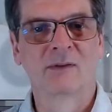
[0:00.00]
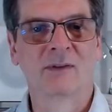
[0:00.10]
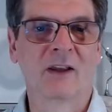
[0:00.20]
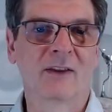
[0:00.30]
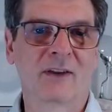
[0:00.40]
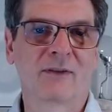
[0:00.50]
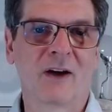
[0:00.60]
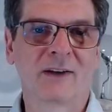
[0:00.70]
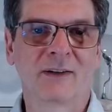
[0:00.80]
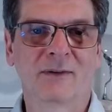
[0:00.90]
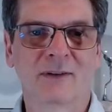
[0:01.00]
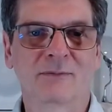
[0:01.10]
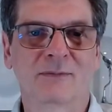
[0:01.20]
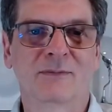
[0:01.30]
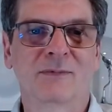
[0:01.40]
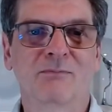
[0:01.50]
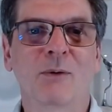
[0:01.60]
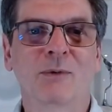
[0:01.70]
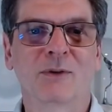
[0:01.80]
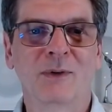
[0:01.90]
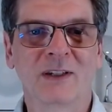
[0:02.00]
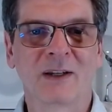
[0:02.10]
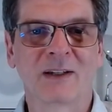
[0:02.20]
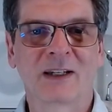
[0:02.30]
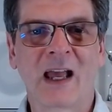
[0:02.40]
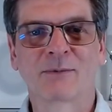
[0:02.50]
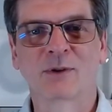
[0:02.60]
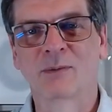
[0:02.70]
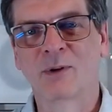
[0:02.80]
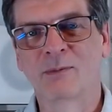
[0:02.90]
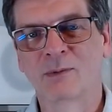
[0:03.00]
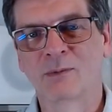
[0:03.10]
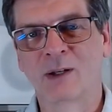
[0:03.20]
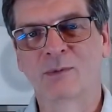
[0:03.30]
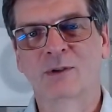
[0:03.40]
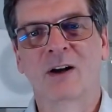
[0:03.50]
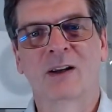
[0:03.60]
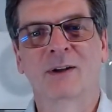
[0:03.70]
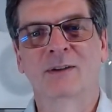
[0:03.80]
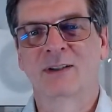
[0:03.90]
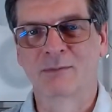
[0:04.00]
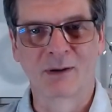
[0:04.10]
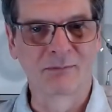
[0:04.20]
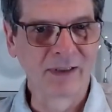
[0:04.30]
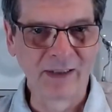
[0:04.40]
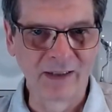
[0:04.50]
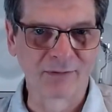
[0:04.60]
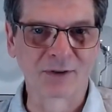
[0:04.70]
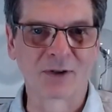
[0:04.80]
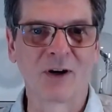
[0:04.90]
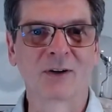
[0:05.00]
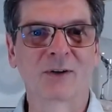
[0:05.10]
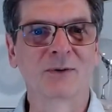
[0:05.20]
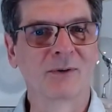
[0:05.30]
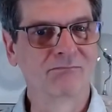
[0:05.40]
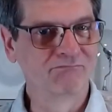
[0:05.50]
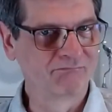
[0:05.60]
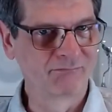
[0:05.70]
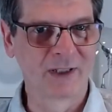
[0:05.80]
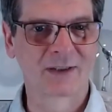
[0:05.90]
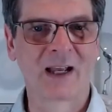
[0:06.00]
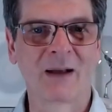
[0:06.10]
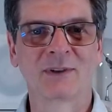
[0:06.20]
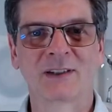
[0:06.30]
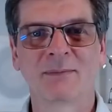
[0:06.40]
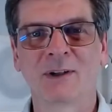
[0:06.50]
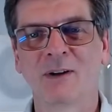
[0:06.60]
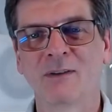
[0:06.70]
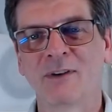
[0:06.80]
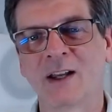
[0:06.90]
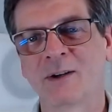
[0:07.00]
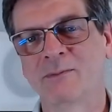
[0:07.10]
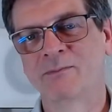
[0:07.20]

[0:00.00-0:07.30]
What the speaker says: The thought here. Moment 3 is meant to capture a moment when we're talking about some completely different dog who just happens to be called Fido.